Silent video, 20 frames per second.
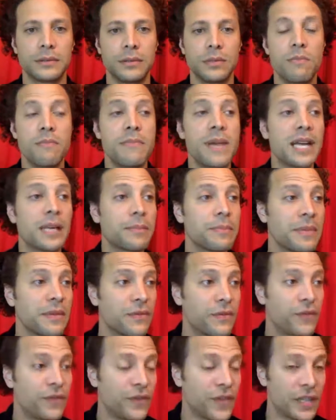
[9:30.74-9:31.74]
who make
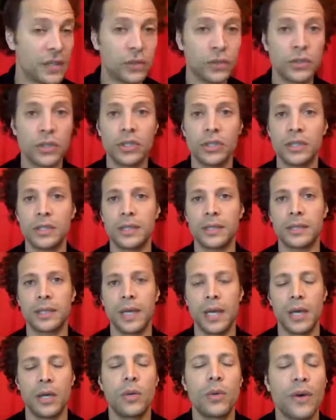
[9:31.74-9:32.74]
me feel good,
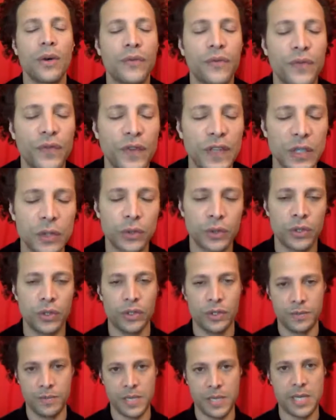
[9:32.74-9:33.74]
who I feel
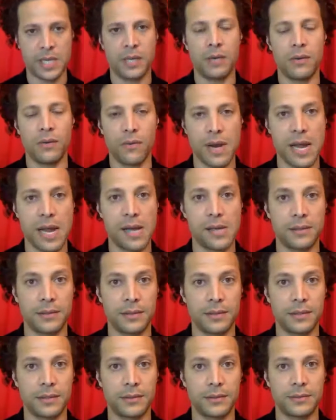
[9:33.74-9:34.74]
good being around,
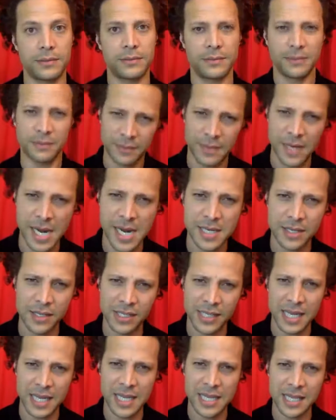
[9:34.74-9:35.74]
right?
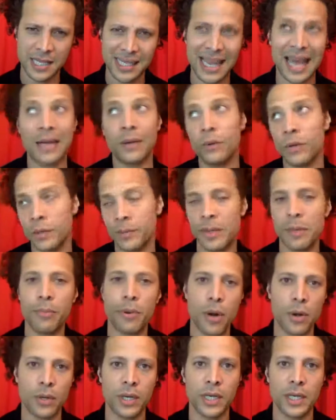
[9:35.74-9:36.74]
You seeing this? I don't want to be
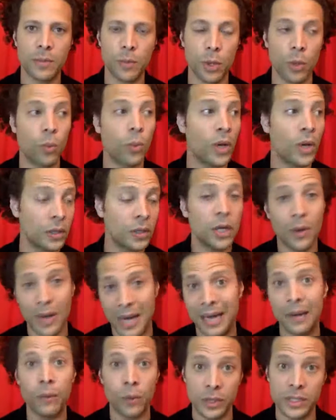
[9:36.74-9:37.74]
broke anymore. Well, no,
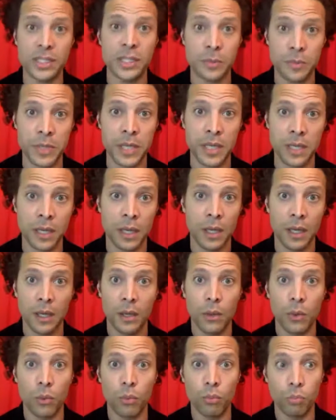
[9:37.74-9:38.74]
I want to be
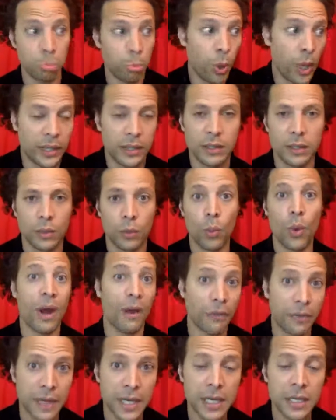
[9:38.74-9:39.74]
what?
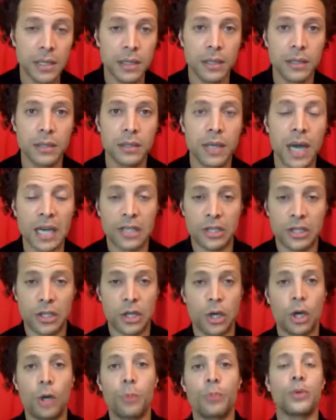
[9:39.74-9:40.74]
Wealthy? I should
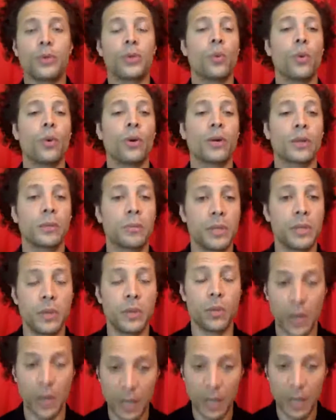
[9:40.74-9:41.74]
hope you want to be
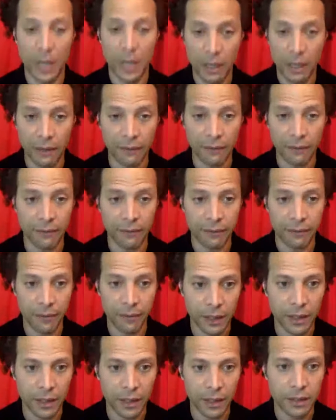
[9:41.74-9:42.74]
wealthy, right?
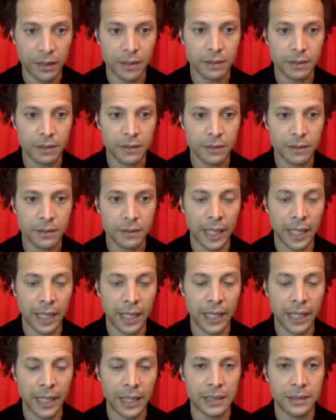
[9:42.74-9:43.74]
Anybody can be
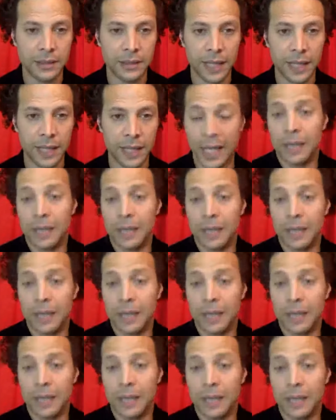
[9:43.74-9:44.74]
rich nowadays,
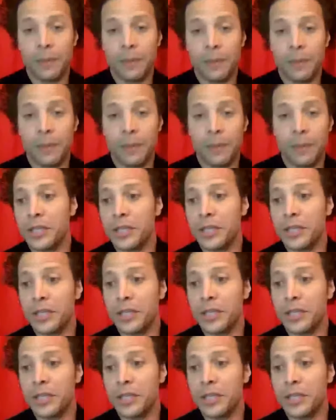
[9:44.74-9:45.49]
right?